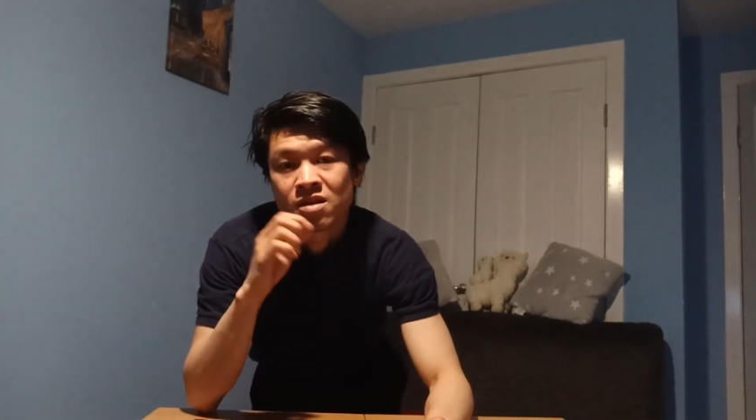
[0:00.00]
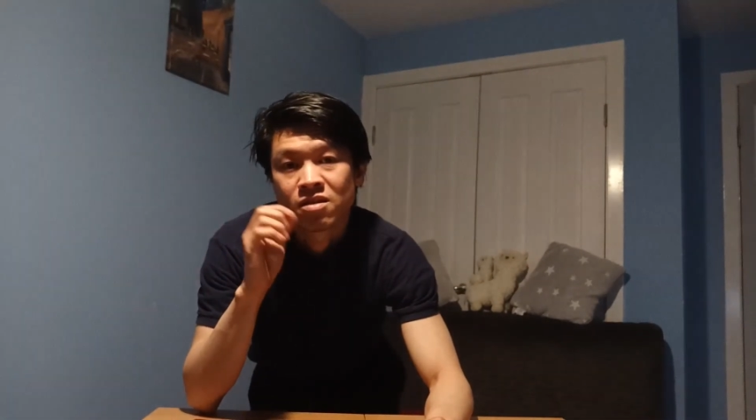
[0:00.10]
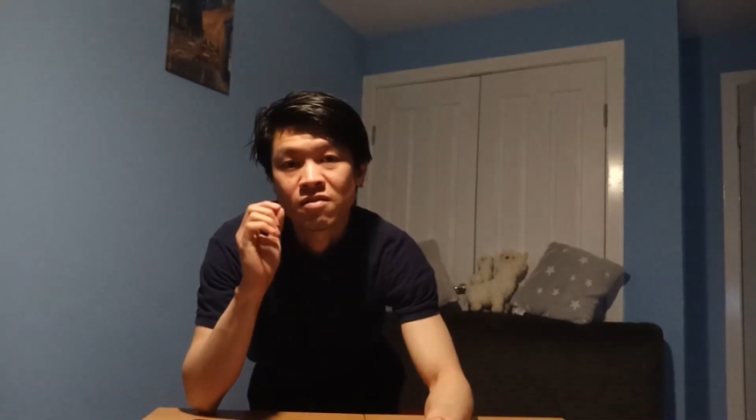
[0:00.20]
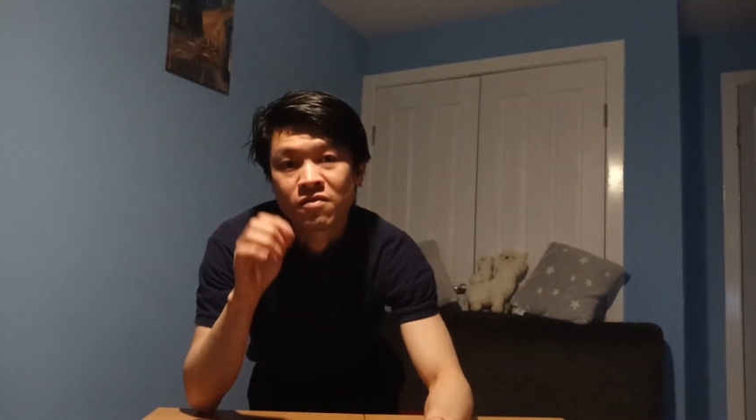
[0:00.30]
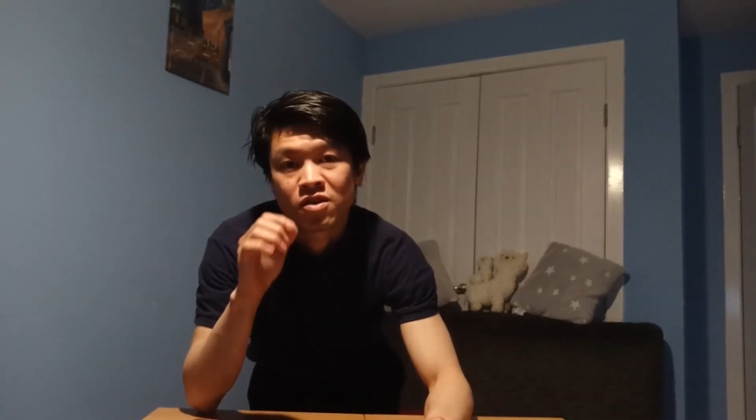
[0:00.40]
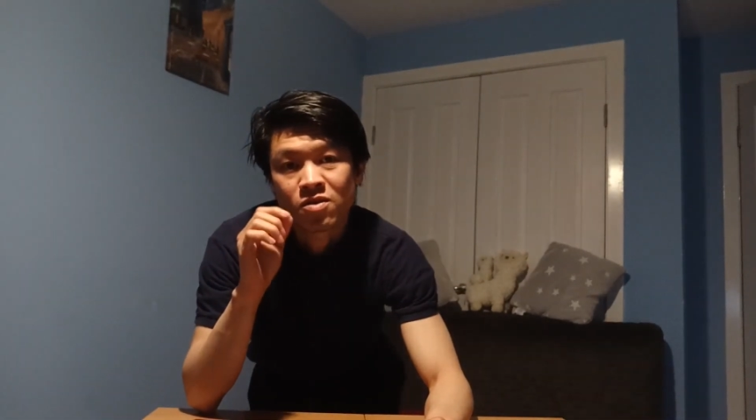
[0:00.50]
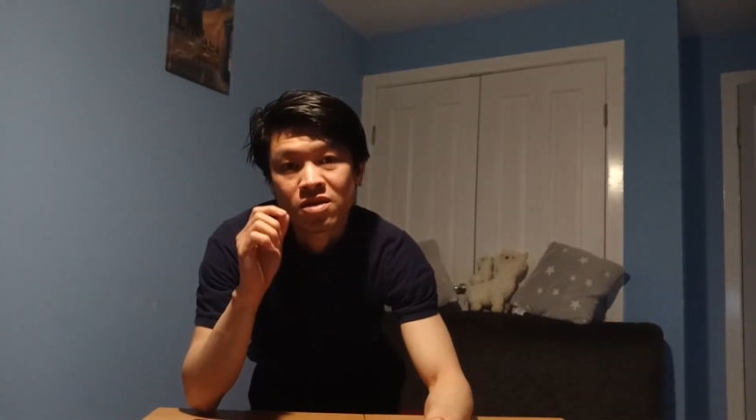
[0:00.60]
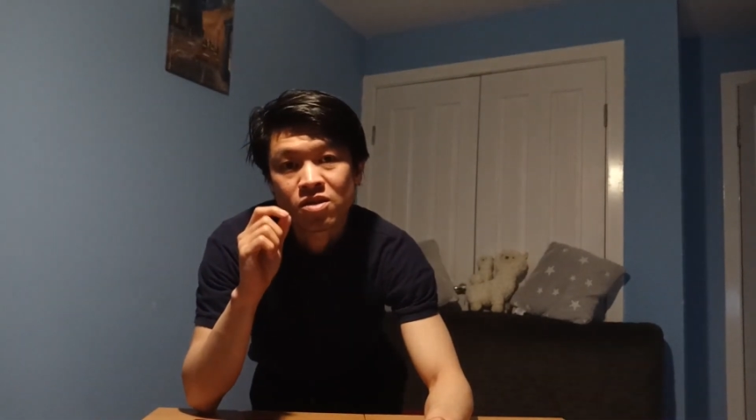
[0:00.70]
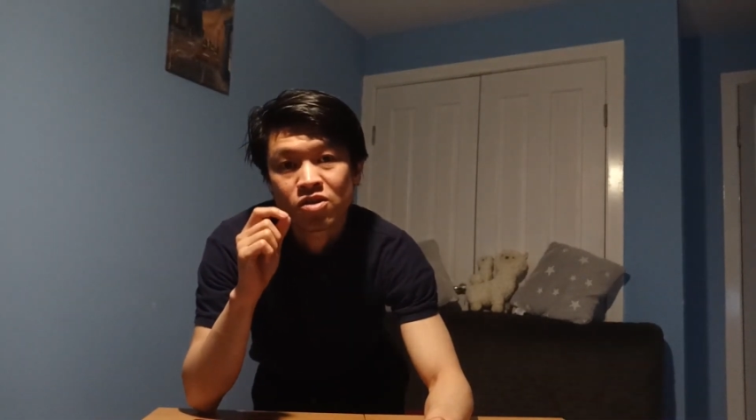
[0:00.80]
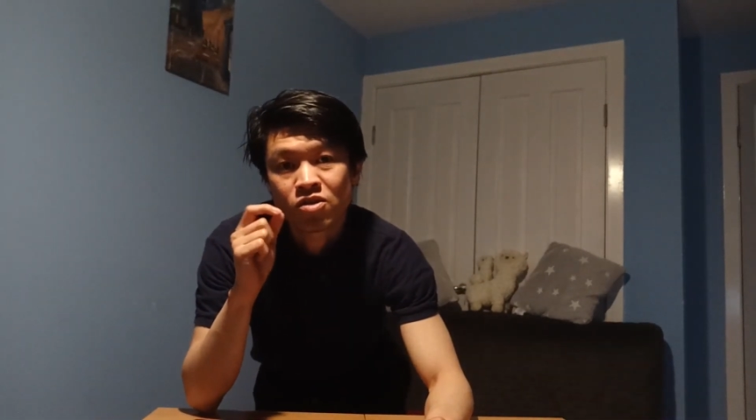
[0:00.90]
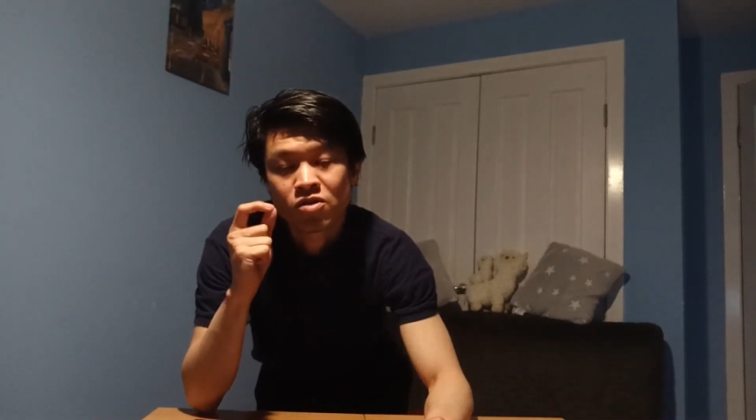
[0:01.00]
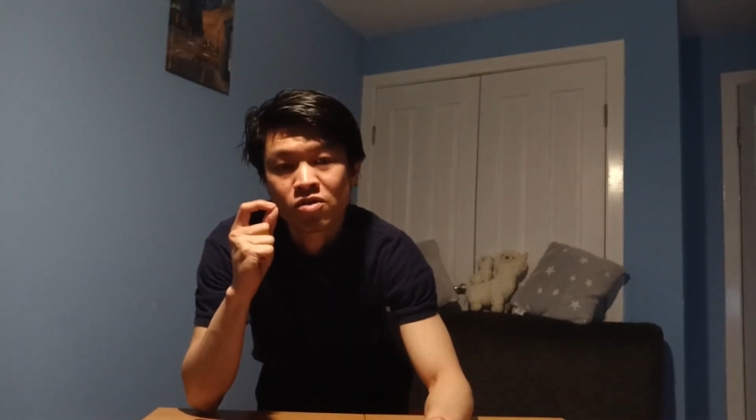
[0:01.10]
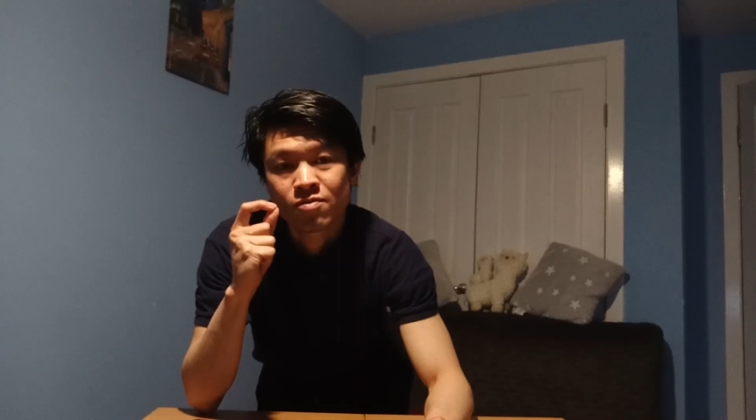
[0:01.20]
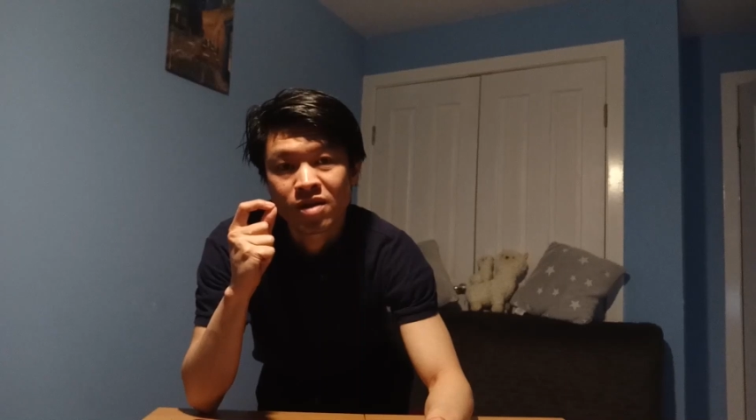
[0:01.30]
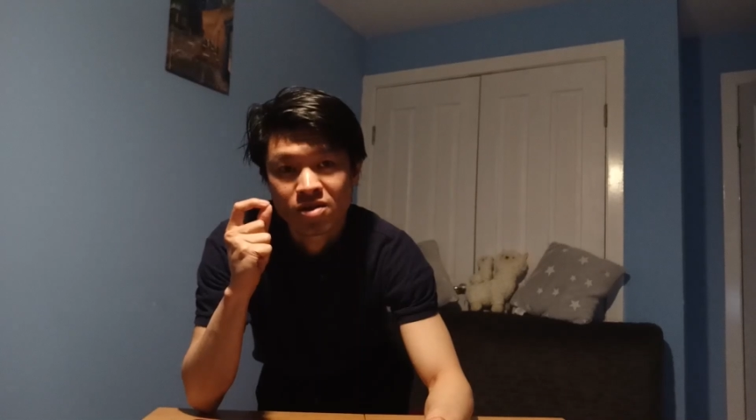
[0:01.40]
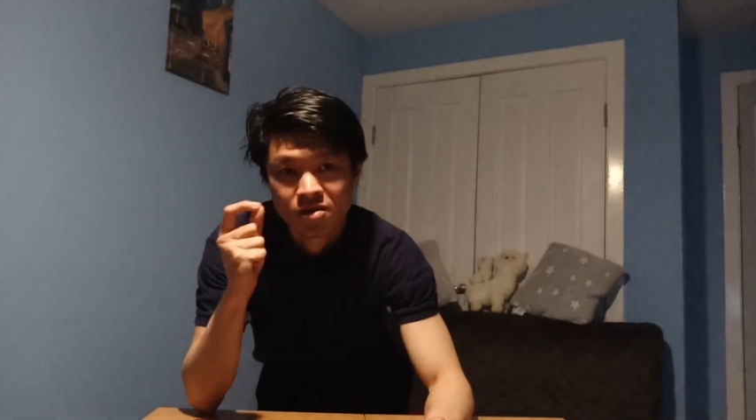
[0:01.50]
Now the videos are introduced by